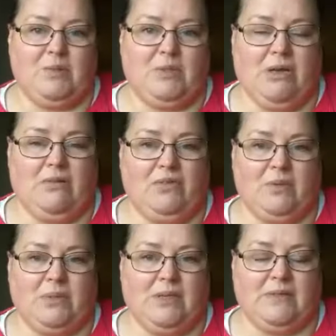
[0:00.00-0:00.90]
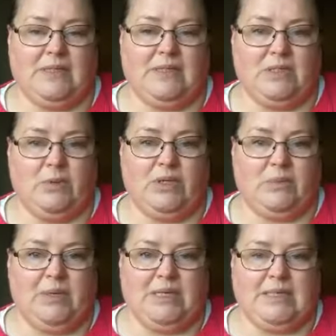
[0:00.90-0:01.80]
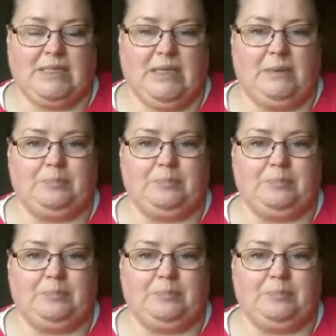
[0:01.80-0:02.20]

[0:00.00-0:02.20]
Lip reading: time for themselves, at least 20 minutes a day.